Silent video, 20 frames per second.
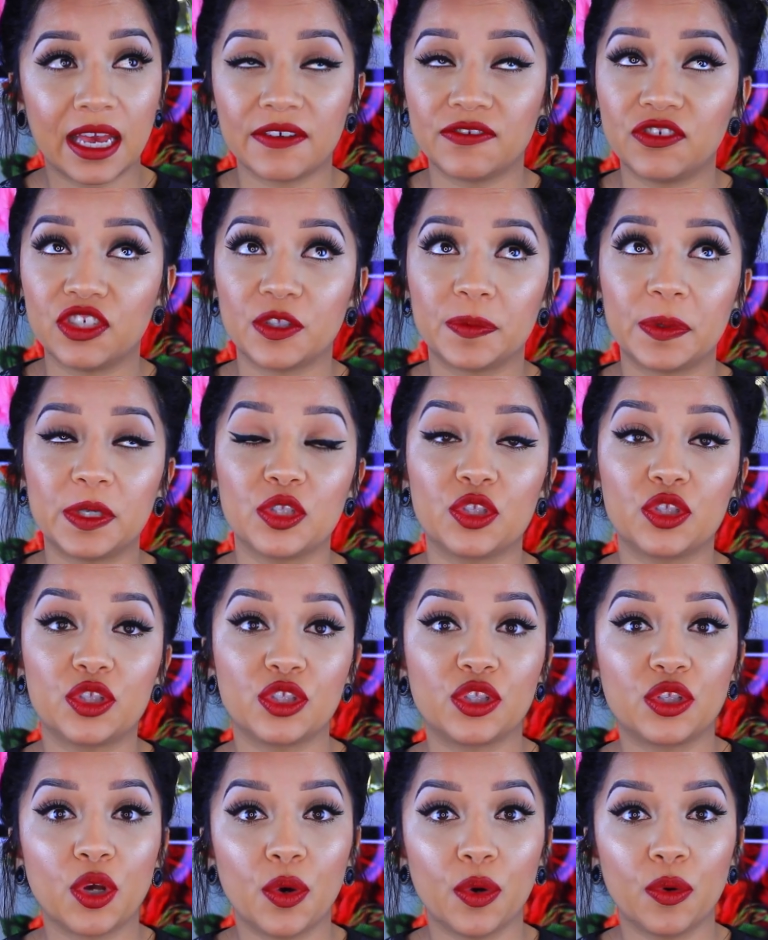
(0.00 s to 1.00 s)
I've just been
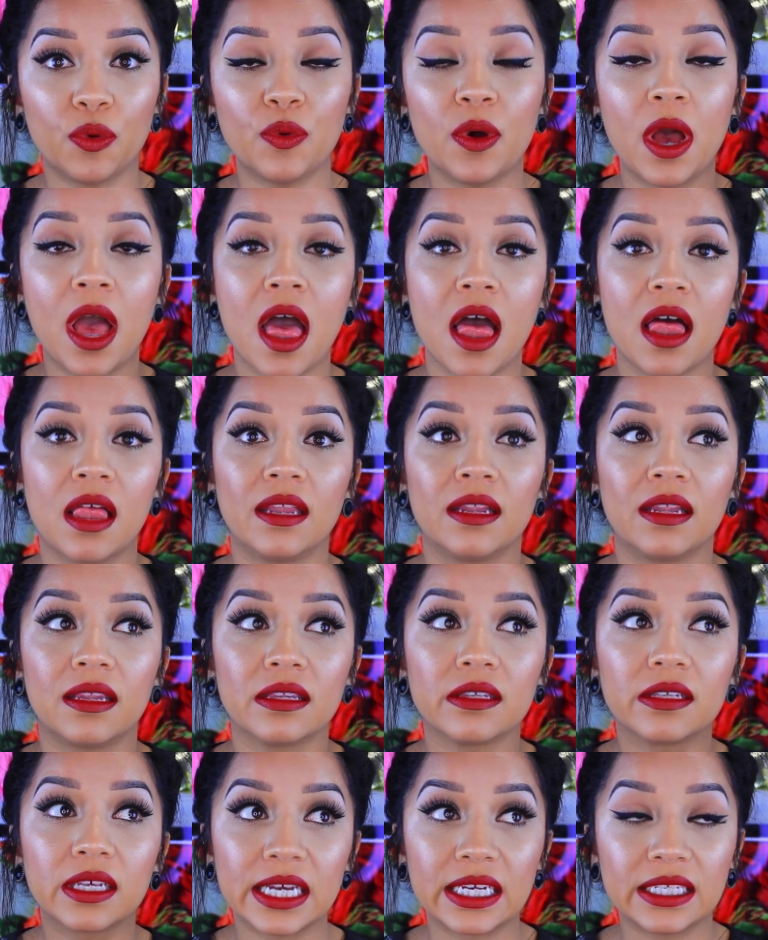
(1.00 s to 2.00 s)
so
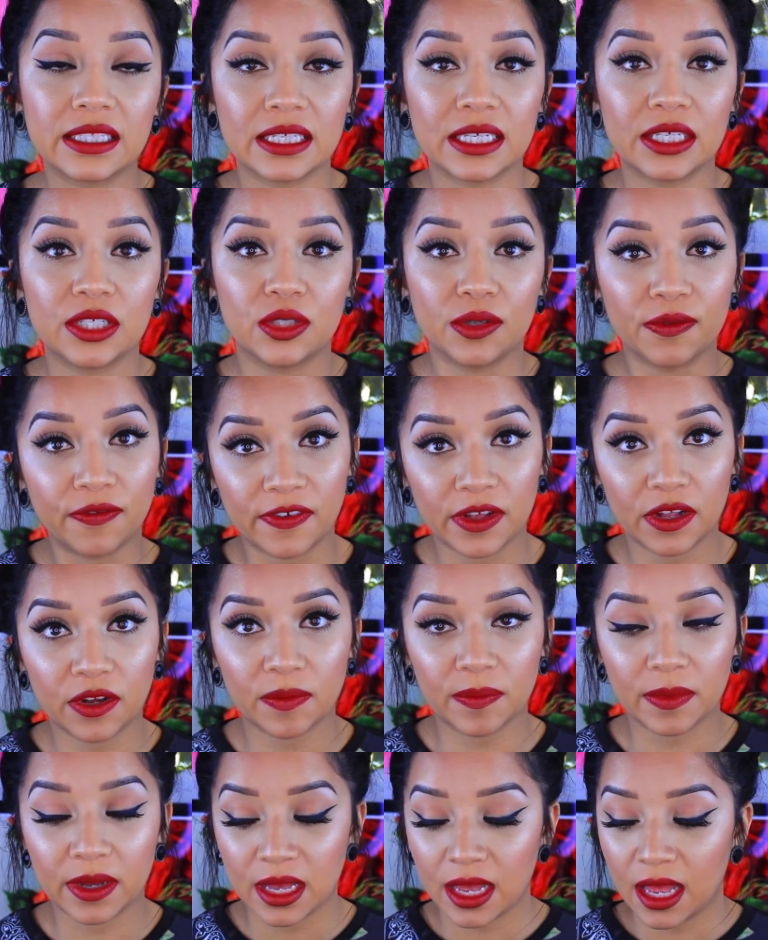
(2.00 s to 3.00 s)
lazy to
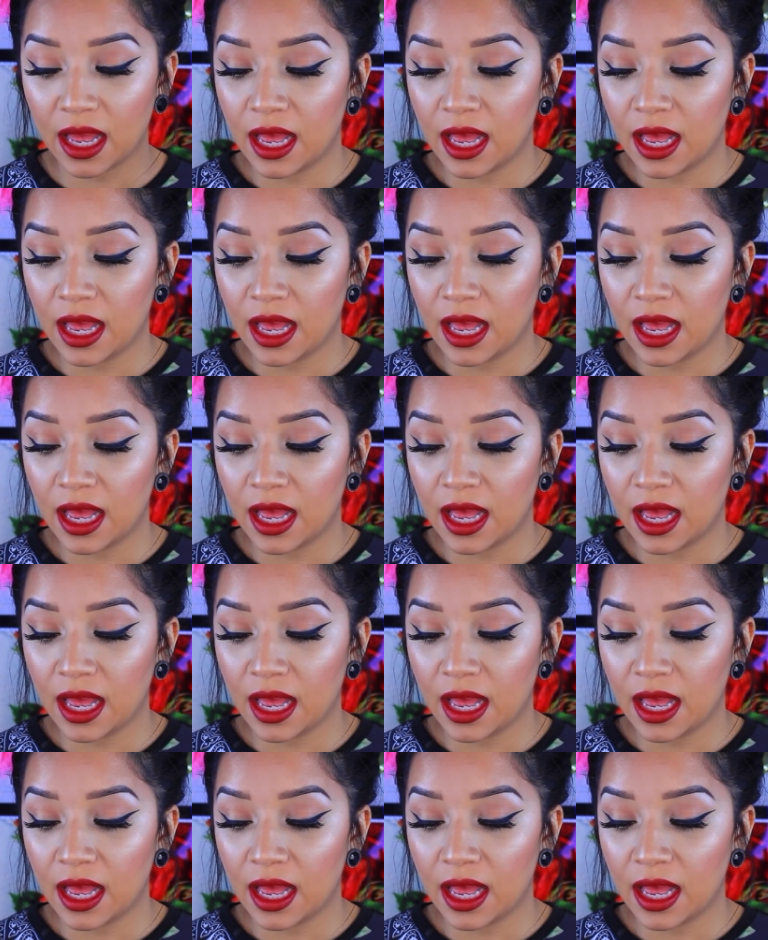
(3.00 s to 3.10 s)
film.